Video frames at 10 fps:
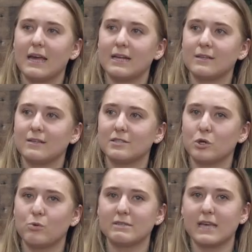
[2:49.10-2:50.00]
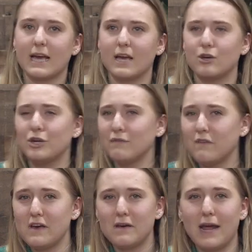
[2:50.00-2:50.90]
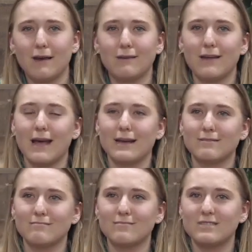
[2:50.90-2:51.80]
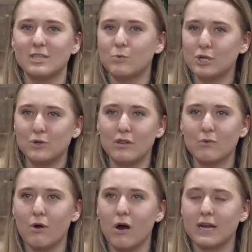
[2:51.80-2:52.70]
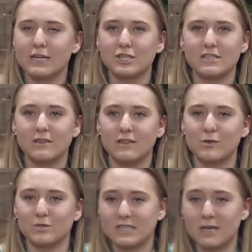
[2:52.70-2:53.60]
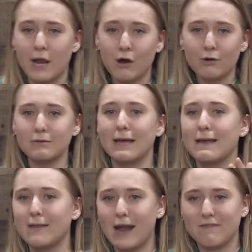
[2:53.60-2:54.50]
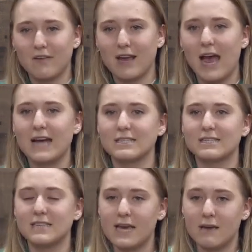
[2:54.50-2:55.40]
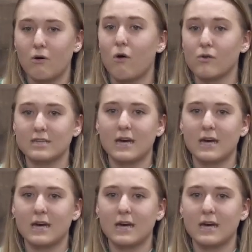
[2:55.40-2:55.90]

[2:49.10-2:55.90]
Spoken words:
And so it was I couldn't fail, and I didn't want to do anything wrong. And there was this narrow lane that I felt I had to stay in all the